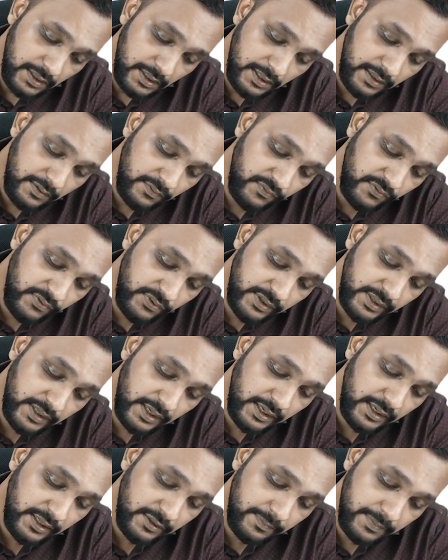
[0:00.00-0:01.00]

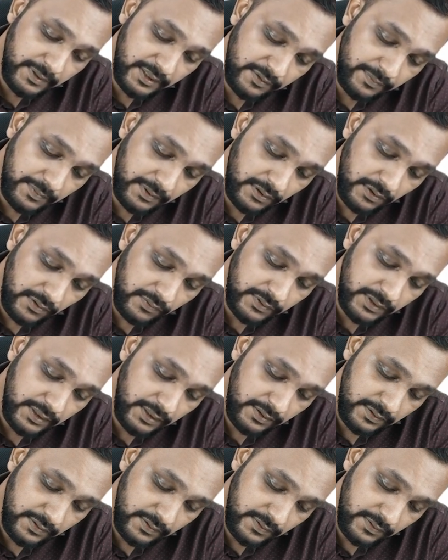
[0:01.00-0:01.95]
inferior displacement of the